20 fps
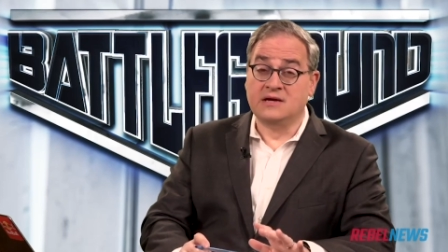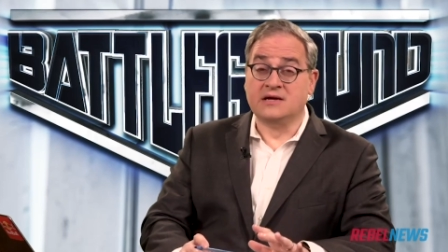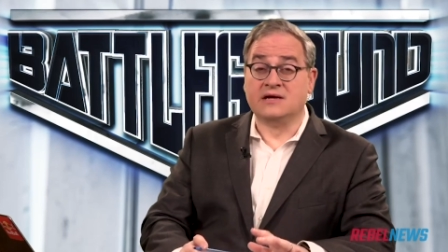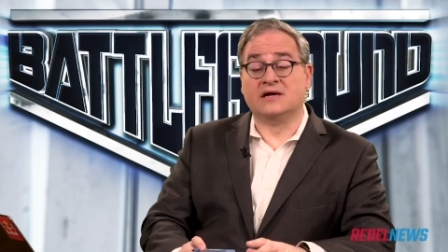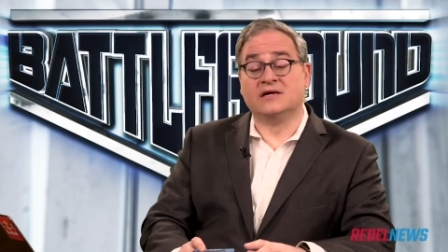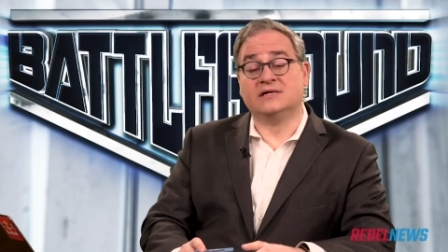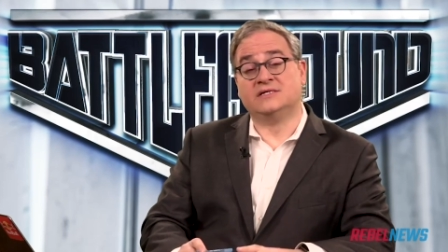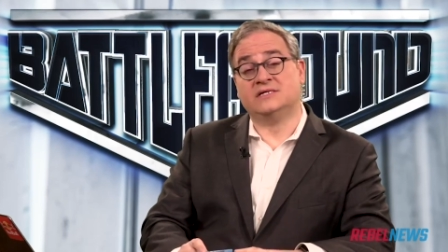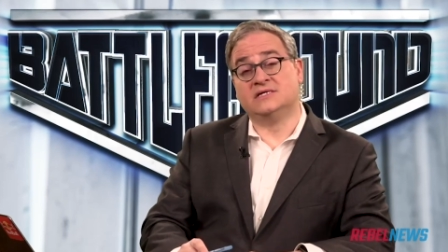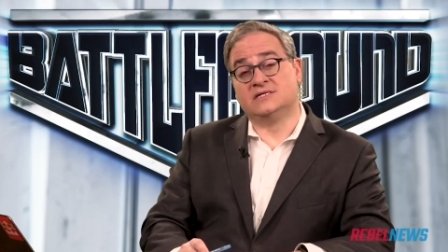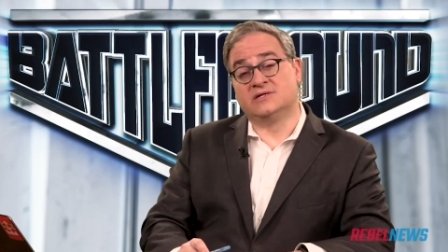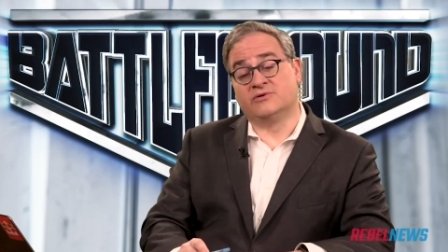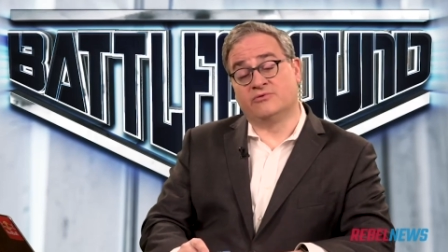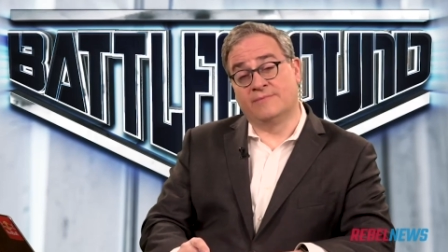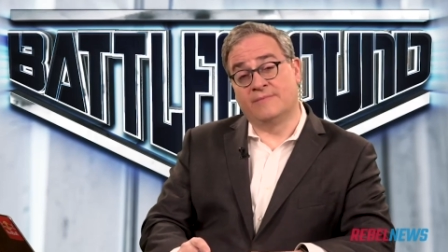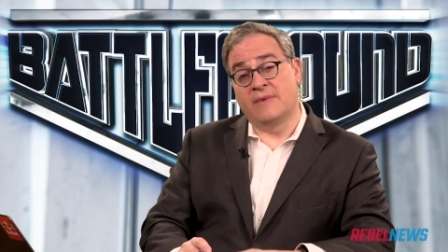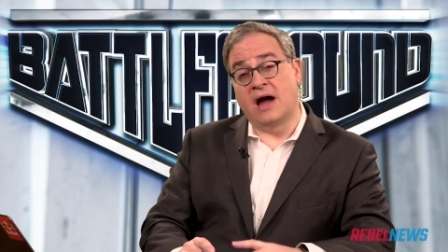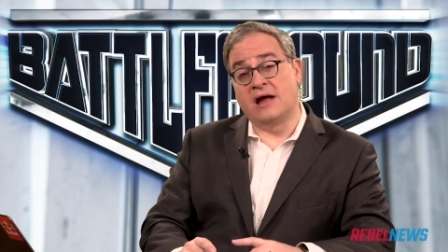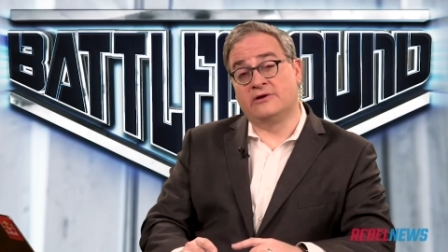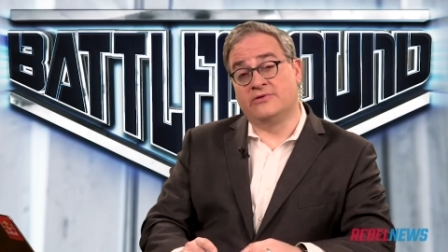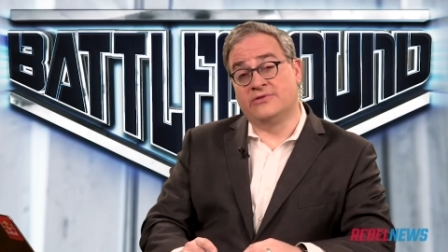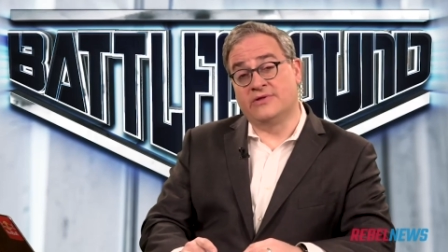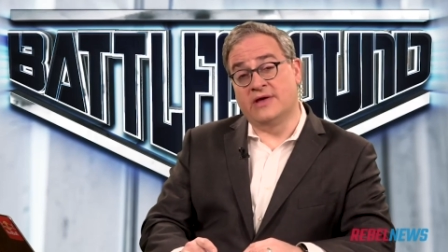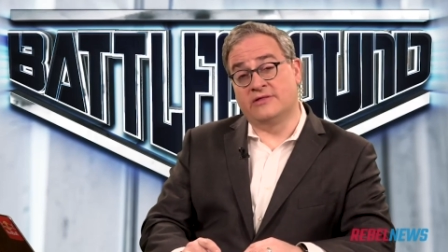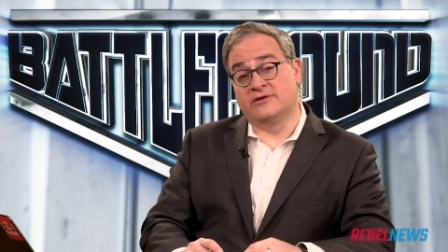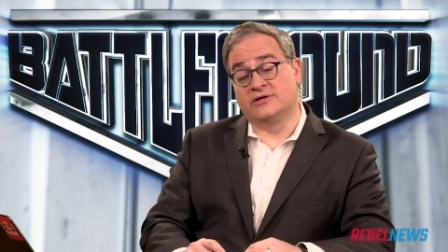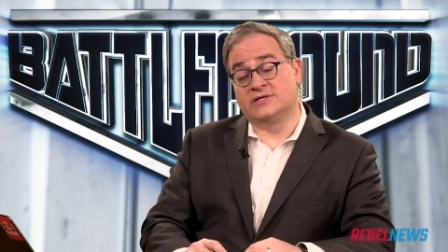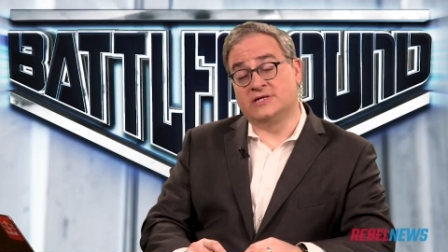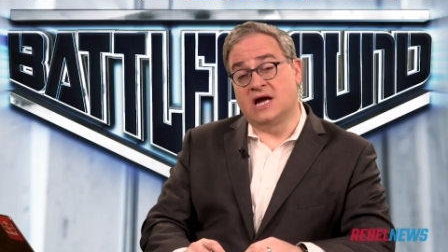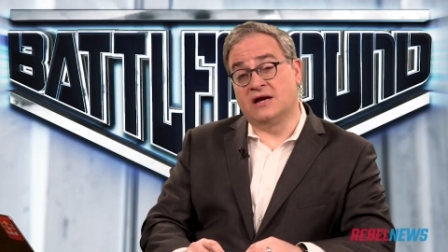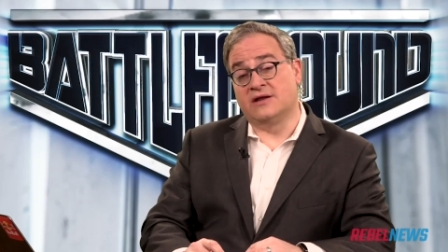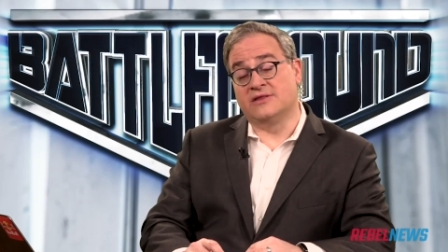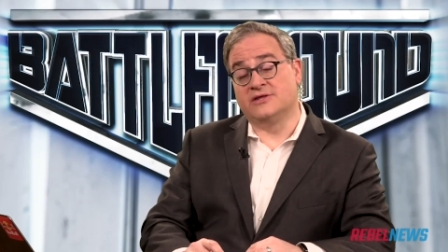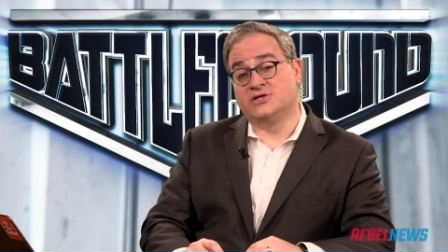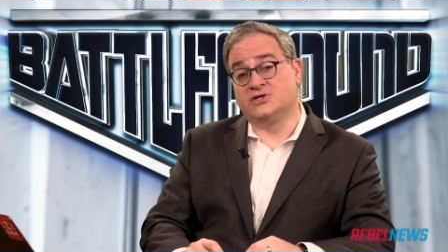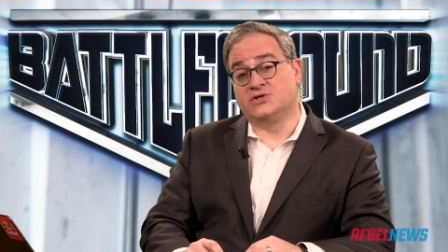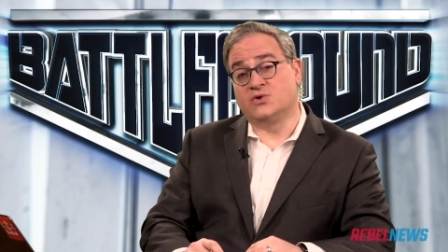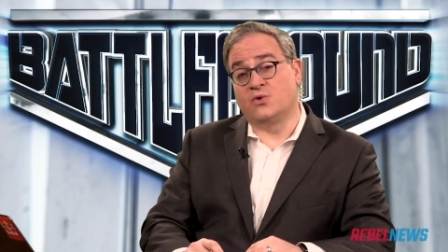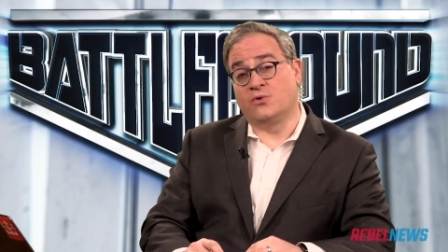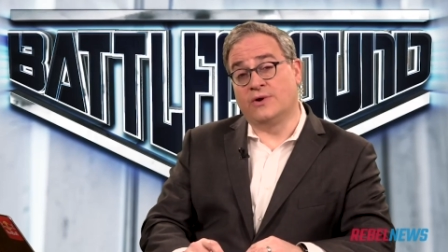because he's a reminder of the other side of the
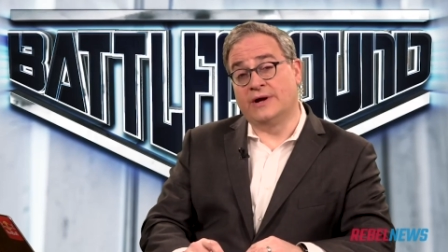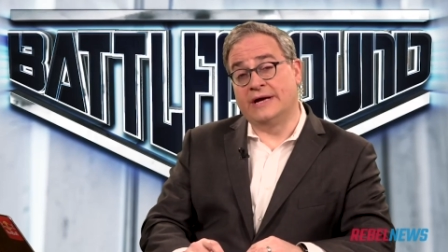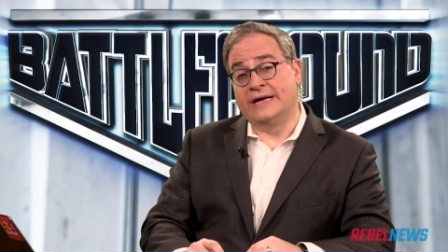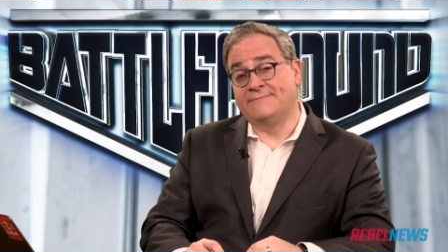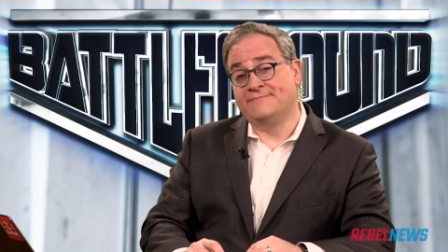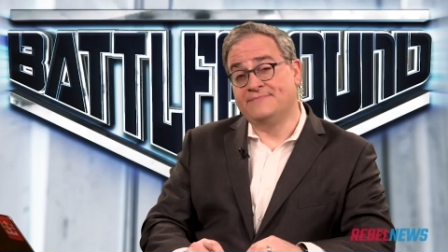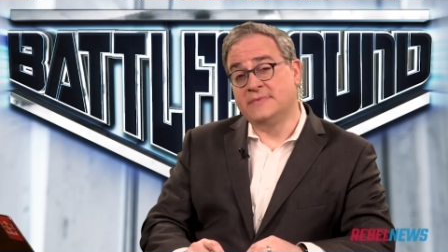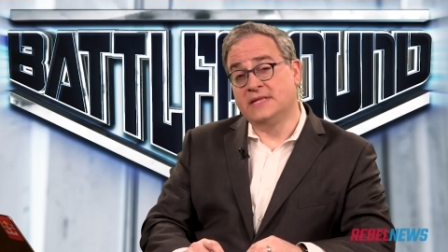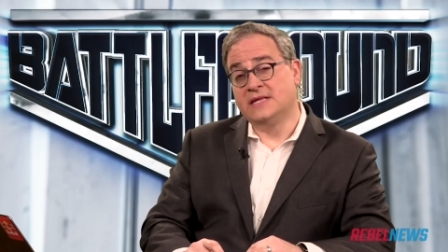story.